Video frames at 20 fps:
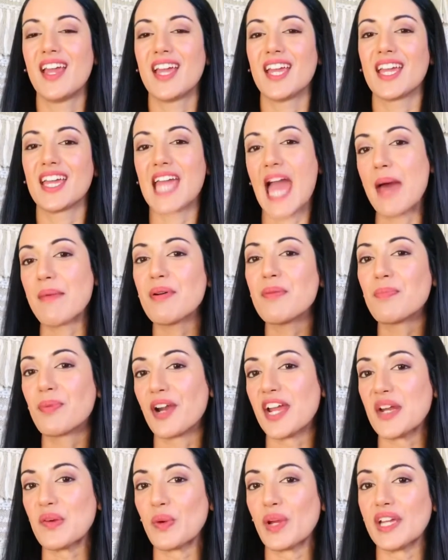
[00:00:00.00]
Gamma
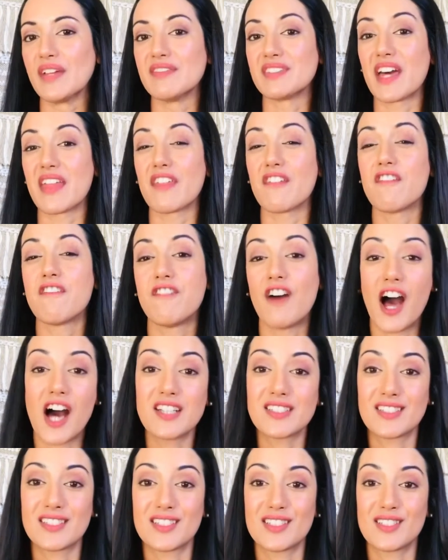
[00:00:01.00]
brainwaves are the
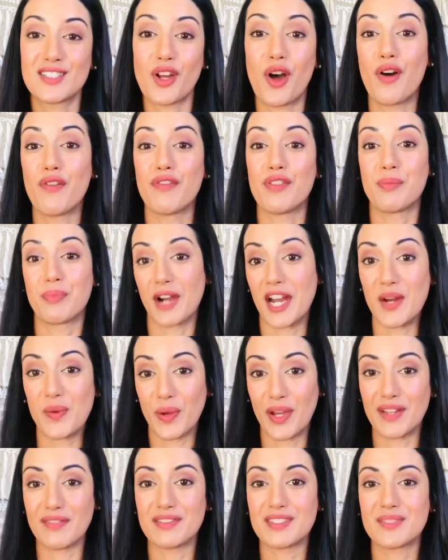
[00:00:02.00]
fastest of the
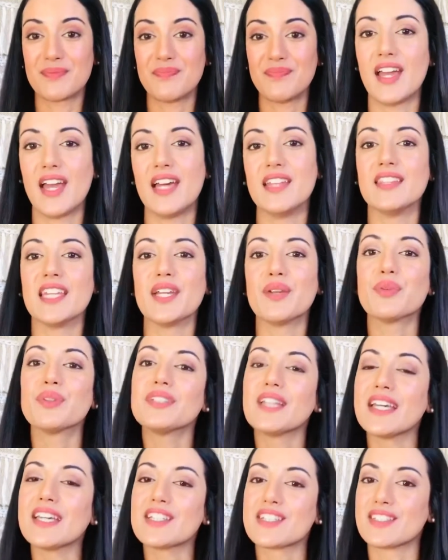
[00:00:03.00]
brainwaves, and they
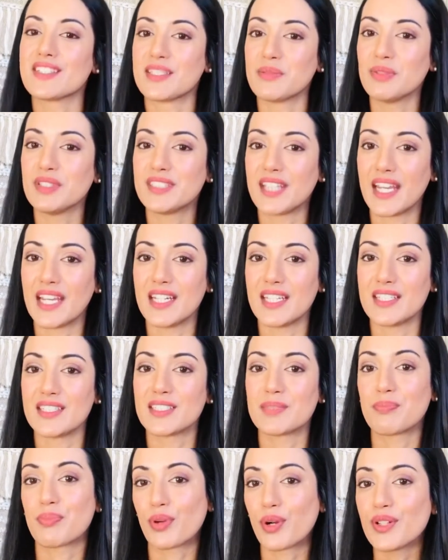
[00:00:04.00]
relate to simultaneous
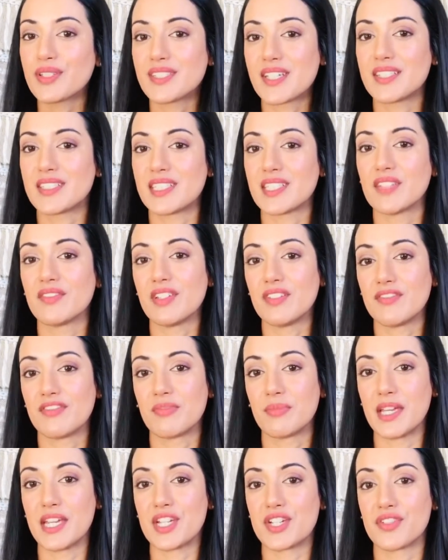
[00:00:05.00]
processing of
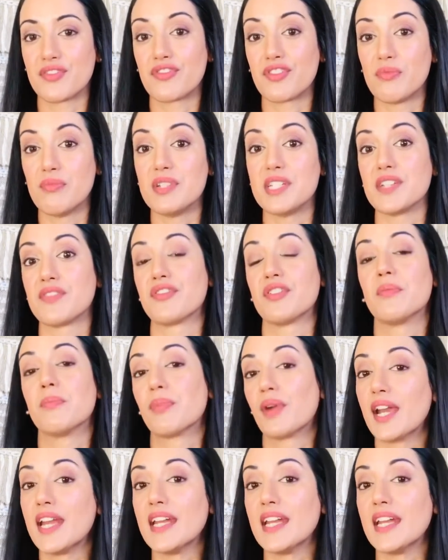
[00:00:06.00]
information from different brain